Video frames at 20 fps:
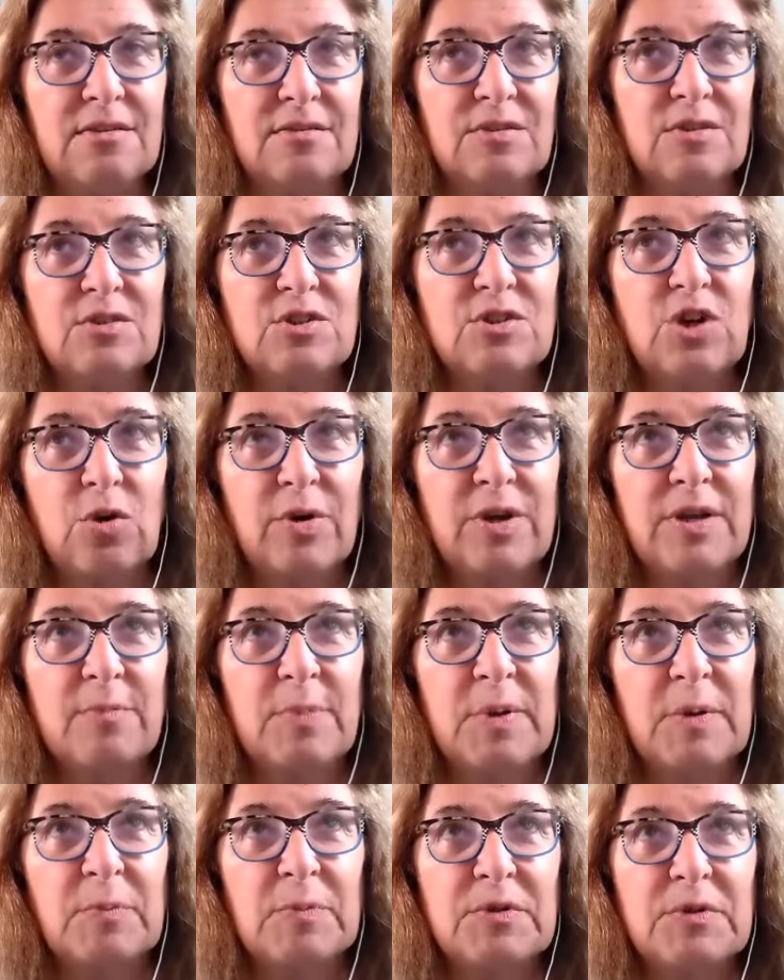Showing
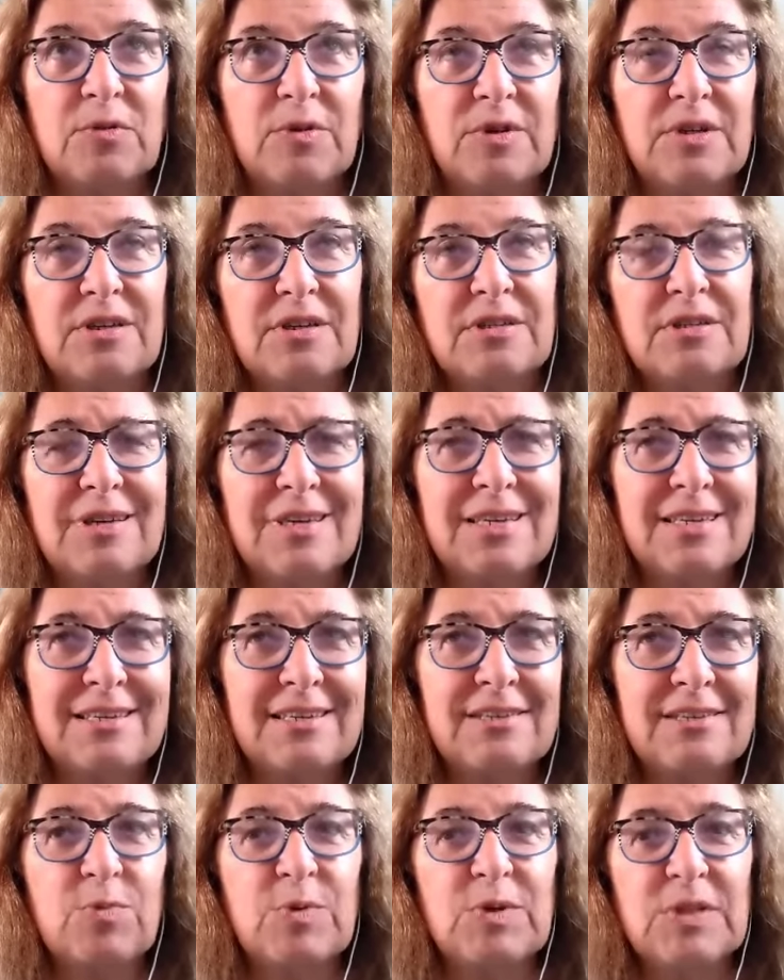people doing,
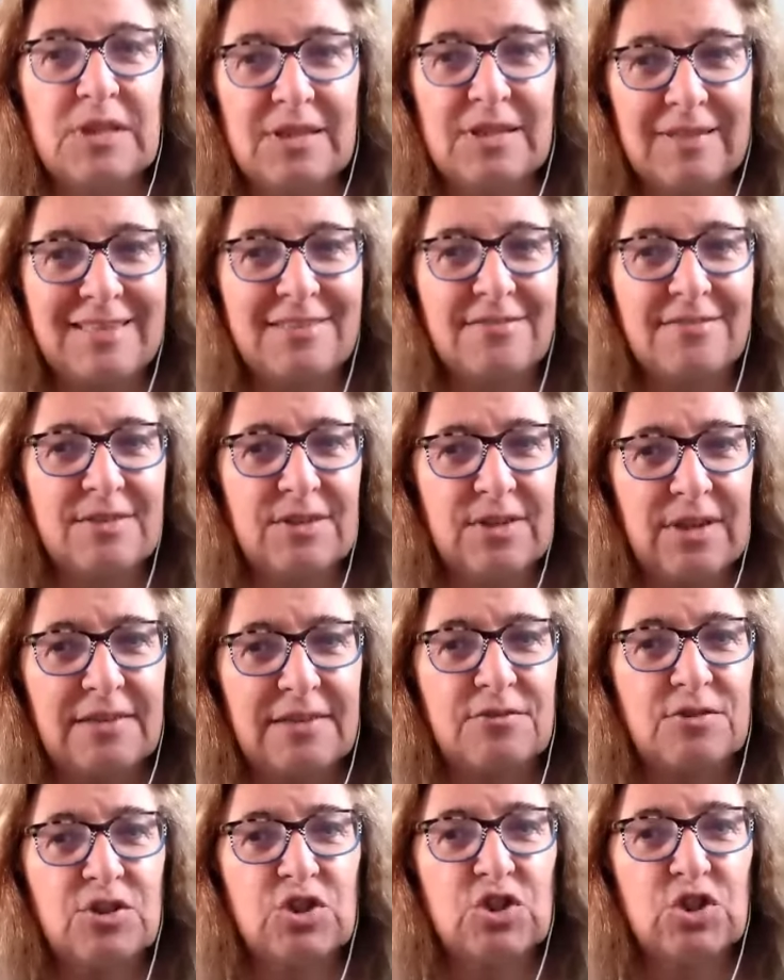it's really like
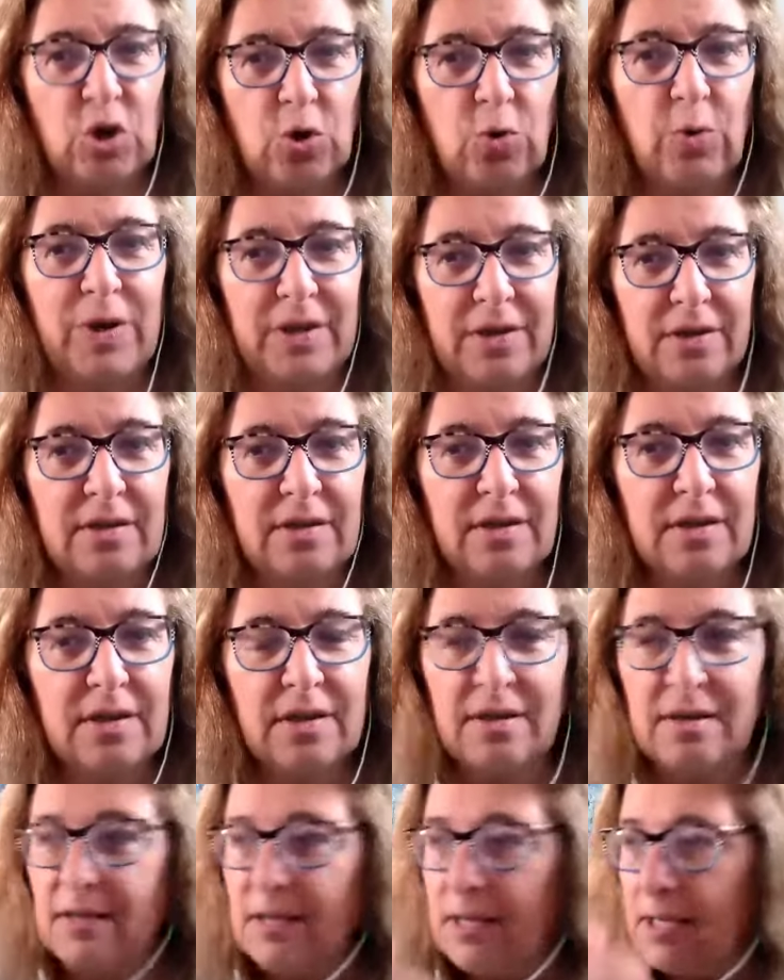it's showing,
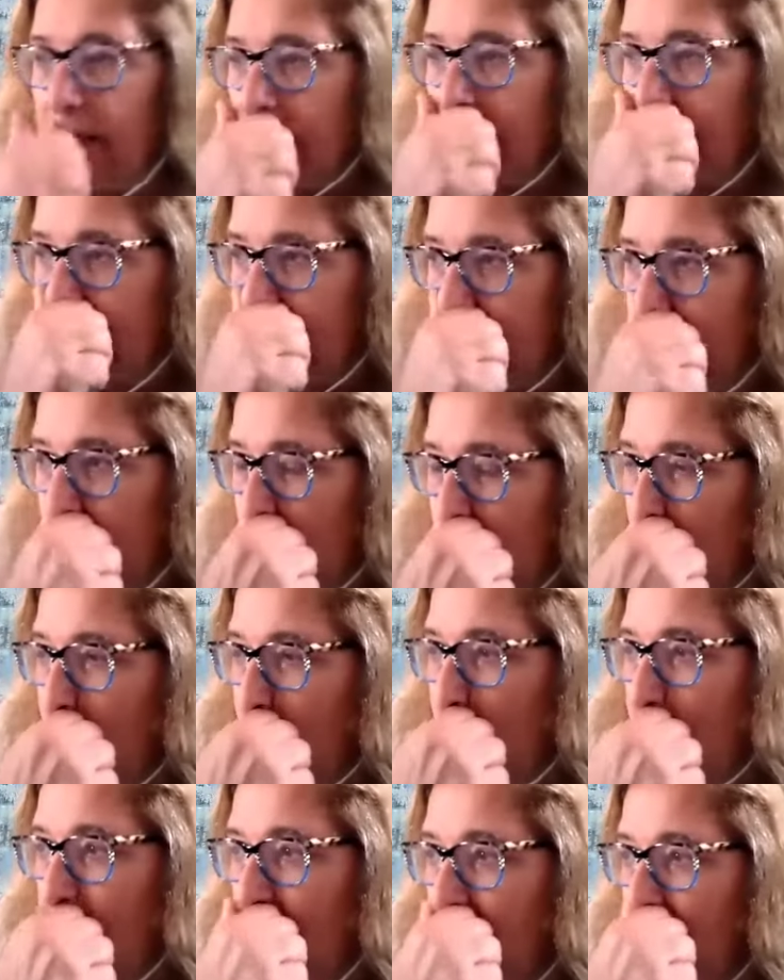it's
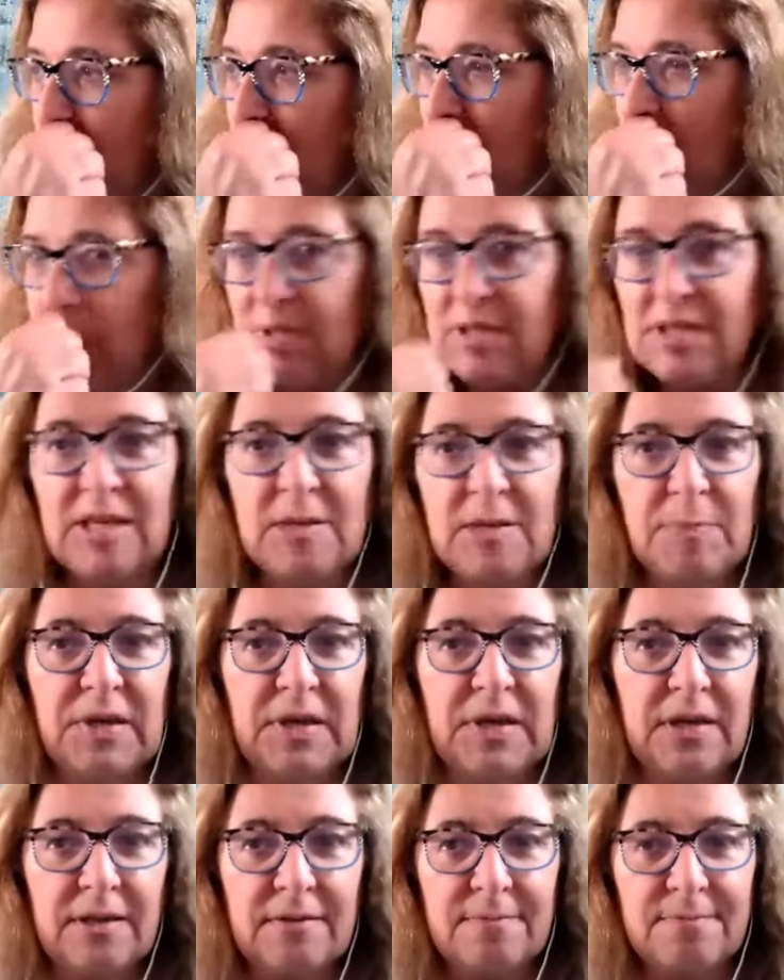
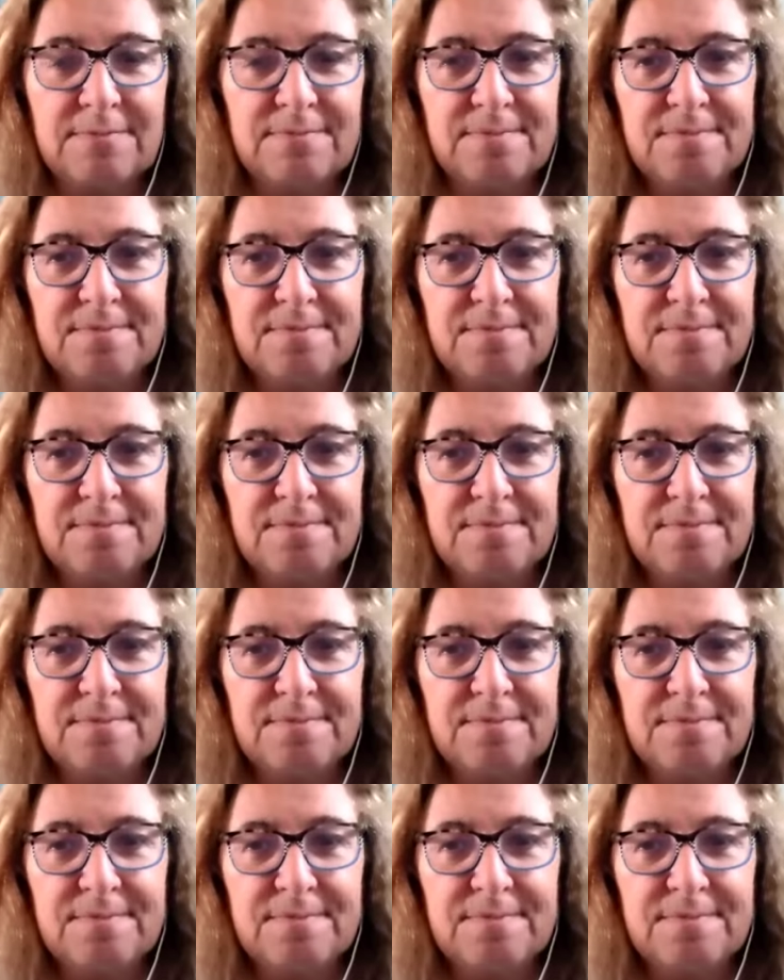keeping it.